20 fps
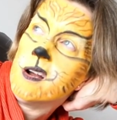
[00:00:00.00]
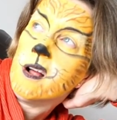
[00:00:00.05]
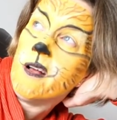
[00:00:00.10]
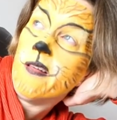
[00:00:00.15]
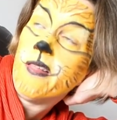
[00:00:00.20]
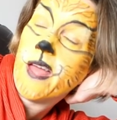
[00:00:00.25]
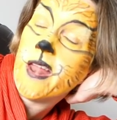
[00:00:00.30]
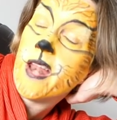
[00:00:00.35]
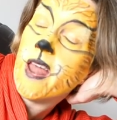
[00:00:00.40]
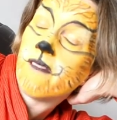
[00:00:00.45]

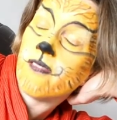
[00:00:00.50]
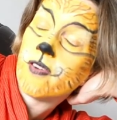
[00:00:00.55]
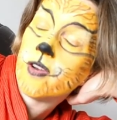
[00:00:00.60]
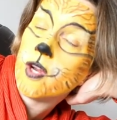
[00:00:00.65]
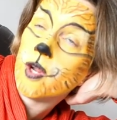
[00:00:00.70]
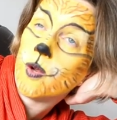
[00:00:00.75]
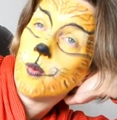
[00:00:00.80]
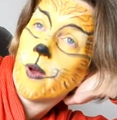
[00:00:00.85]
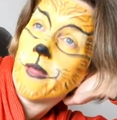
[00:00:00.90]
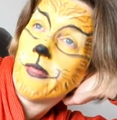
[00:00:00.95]
they never
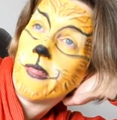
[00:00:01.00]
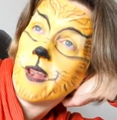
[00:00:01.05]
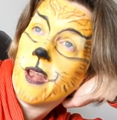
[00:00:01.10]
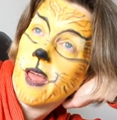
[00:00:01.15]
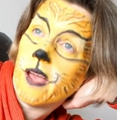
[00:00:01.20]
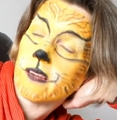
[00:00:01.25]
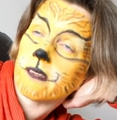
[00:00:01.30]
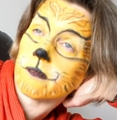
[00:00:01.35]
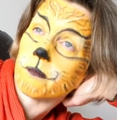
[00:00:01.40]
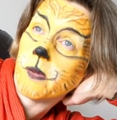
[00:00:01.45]
knew when the
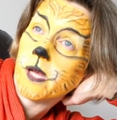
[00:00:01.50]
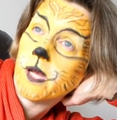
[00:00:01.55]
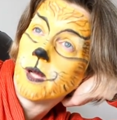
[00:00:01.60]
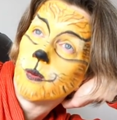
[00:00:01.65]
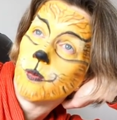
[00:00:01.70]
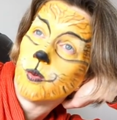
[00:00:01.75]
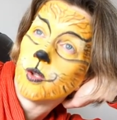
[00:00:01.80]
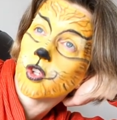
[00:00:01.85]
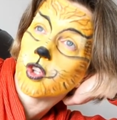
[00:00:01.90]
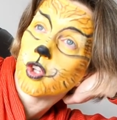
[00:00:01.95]
next meal
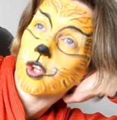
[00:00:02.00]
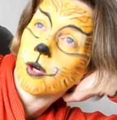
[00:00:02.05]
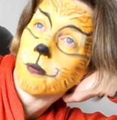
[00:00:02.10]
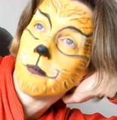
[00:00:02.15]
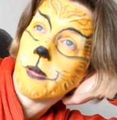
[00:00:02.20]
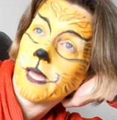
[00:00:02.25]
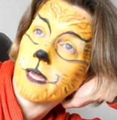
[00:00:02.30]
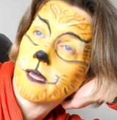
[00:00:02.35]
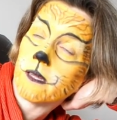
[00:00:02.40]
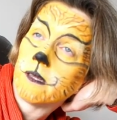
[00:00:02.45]
was
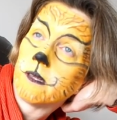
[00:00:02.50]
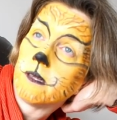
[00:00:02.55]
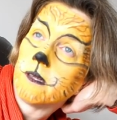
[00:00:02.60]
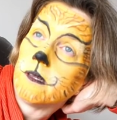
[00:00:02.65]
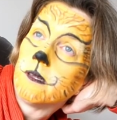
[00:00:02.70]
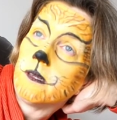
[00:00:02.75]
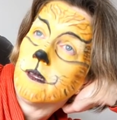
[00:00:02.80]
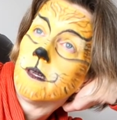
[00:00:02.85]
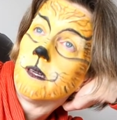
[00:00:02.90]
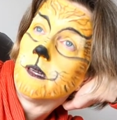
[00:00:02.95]
coming.
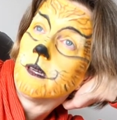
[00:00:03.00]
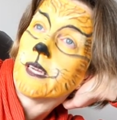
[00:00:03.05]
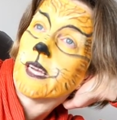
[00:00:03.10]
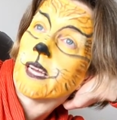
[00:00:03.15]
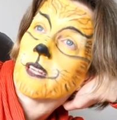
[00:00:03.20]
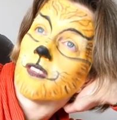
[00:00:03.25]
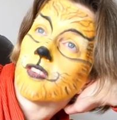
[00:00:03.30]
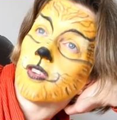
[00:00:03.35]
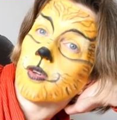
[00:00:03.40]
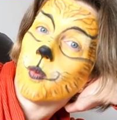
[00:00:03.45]
He
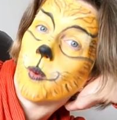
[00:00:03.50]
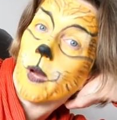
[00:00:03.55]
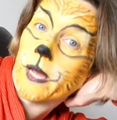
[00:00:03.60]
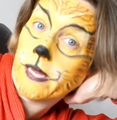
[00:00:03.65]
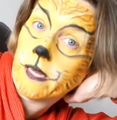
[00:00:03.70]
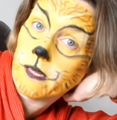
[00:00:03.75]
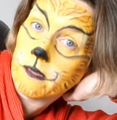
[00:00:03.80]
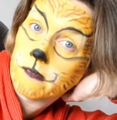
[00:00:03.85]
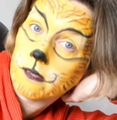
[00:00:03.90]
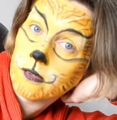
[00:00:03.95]
had to
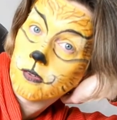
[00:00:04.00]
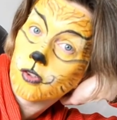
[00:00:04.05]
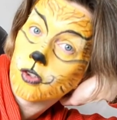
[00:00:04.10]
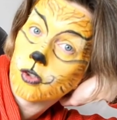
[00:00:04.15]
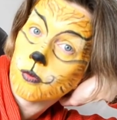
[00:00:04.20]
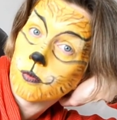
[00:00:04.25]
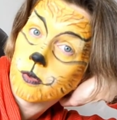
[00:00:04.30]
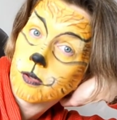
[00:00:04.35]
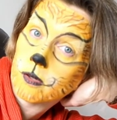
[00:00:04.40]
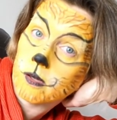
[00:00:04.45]
wait until
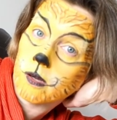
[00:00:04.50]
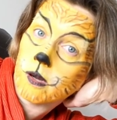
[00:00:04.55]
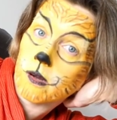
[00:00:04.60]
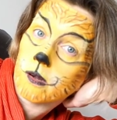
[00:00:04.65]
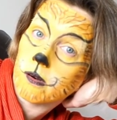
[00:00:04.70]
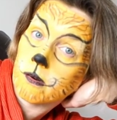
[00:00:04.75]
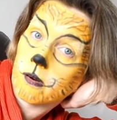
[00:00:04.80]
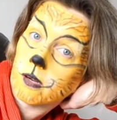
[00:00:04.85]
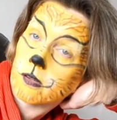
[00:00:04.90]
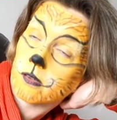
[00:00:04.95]
someone
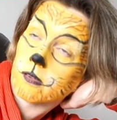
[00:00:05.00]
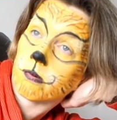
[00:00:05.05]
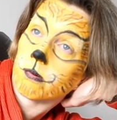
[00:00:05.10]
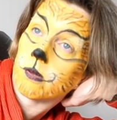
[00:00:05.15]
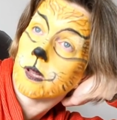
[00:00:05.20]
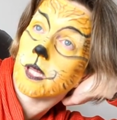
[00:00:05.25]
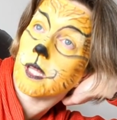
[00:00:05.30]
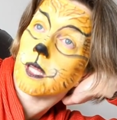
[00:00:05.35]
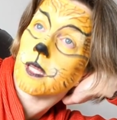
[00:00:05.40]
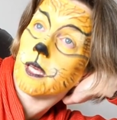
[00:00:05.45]
got cross
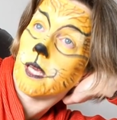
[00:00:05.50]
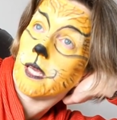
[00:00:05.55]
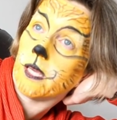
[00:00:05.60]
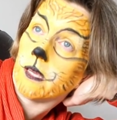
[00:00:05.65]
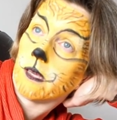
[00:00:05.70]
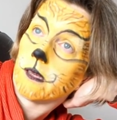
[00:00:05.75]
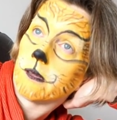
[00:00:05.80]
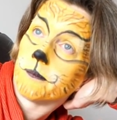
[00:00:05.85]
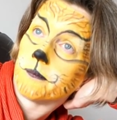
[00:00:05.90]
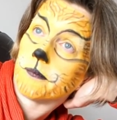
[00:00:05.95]
with the
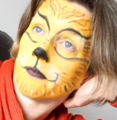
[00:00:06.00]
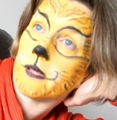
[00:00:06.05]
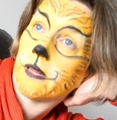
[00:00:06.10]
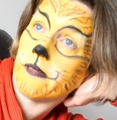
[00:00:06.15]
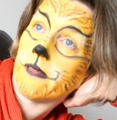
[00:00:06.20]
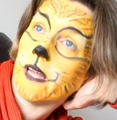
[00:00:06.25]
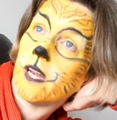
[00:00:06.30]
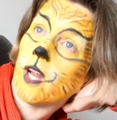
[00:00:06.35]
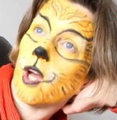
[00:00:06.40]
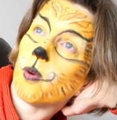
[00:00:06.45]
king. Then
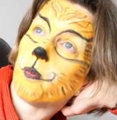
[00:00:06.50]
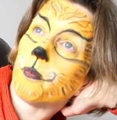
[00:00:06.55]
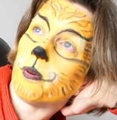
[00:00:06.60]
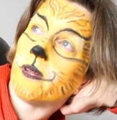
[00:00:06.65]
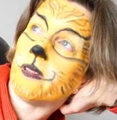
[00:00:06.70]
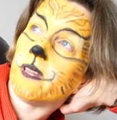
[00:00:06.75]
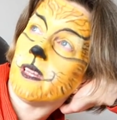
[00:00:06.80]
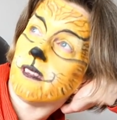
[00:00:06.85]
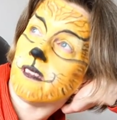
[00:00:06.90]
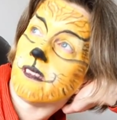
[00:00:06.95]
they'd
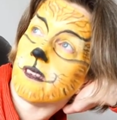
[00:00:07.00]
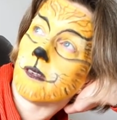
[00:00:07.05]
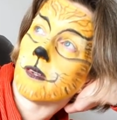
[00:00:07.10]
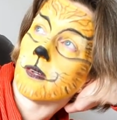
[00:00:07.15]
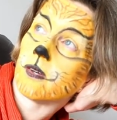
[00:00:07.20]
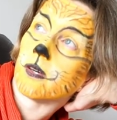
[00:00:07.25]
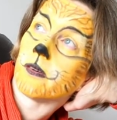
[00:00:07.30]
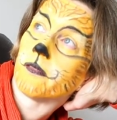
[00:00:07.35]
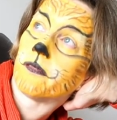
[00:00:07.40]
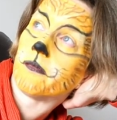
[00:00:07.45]
open this
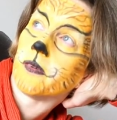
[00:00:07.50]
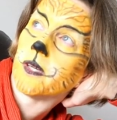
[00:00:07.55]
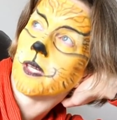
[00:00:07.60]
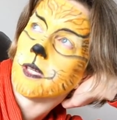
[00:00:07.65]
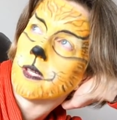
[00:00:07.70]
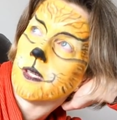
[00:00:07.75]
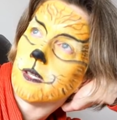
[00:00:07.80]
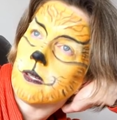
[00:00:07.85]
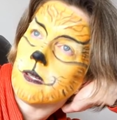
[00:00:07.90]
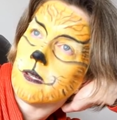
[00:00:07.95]
sort of
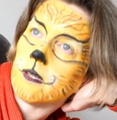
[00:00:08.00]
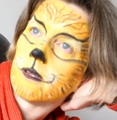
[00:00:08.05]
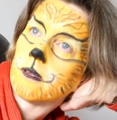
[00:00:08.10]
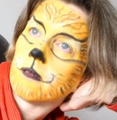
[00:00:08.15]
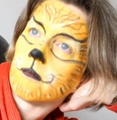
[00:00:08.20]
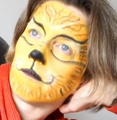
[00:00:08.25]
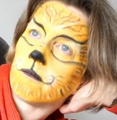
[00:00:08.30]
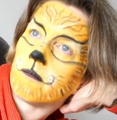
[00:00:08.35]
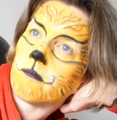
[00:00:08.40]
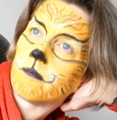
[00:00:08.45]

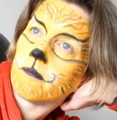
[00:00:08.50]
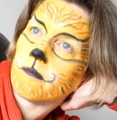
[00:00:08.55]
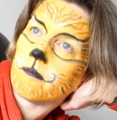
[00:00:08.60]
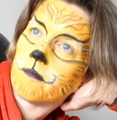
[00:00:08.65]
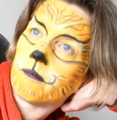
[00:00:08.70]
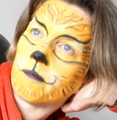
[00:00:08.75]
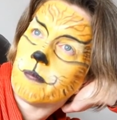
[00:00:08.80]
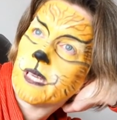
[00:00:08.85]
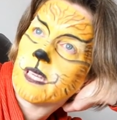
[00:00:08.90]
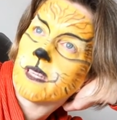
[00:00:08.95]

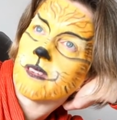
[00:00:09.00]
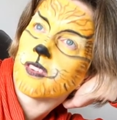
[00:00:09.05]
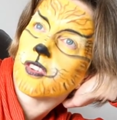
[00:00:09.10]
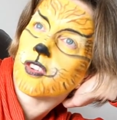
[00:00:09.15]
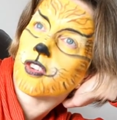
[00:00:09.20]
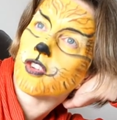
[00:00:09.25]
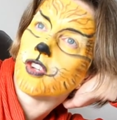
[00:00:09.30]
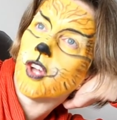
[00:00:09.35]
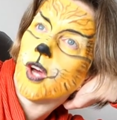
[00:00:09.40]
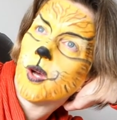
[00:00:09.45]
big
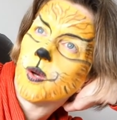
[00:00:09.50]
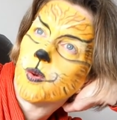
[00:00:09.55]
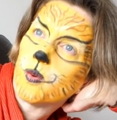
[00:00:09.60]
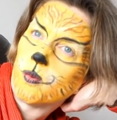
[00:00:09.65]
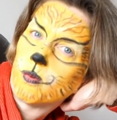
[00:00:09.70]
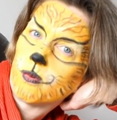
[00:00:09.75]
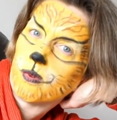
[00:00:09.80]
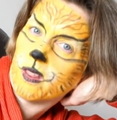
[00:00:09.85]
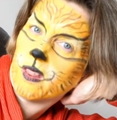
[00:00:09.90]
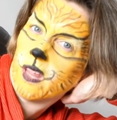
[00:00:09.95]

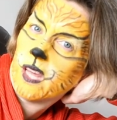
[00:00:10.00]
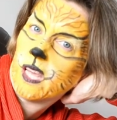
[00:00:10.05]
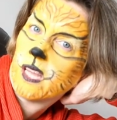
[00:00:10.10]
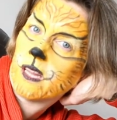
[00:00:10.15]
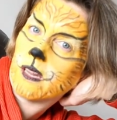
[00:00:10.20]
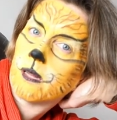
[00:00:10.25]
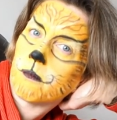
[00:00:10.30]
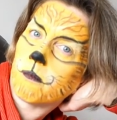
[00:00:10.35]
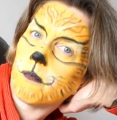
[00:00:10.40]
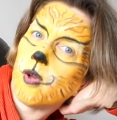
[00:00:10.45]
stone
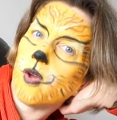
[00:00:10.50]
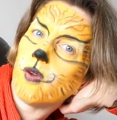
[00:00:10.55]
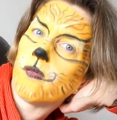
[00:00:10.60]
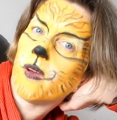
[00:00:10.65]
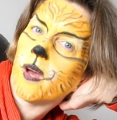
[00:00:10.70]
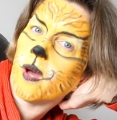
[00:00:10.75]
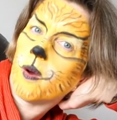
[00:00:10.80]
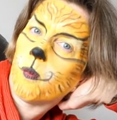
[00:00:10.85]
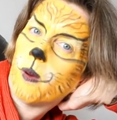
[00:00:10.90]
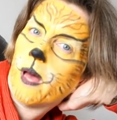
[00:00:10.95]
thing, they'd move
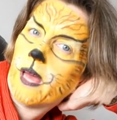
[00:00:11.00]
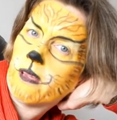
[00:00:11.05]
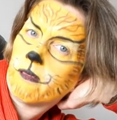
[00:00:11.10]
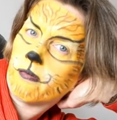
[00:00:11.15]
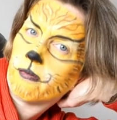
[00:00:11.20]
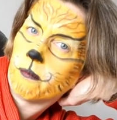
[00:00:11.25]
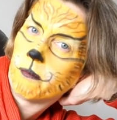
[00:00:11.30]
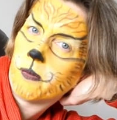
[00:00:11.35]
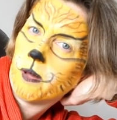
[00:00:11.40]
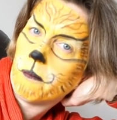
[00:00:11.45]
it away
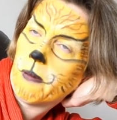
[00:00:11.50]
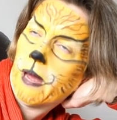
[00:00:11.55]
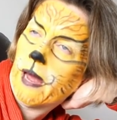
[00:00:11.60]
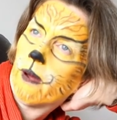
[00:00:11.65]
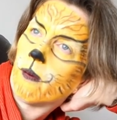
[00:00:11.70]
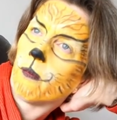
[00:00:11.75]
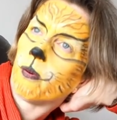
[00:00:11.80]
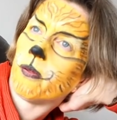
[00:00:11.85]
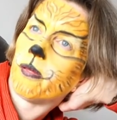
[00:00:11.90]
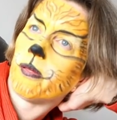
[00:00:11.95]
from the
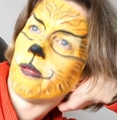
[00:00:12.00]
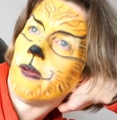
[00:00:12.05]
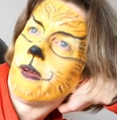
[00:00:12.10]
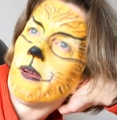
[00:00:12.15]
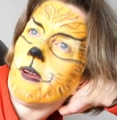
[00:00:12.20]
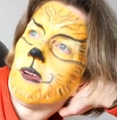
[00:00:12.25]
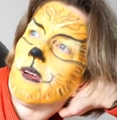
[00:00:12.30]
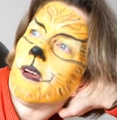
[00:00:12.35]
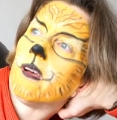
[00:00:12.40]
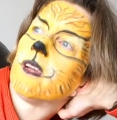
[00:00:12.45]
mouth
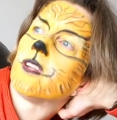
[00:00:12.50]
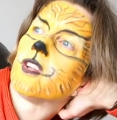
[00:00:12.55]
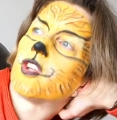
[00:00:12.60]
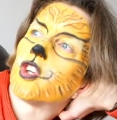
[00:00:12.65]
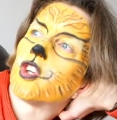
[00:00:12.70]
and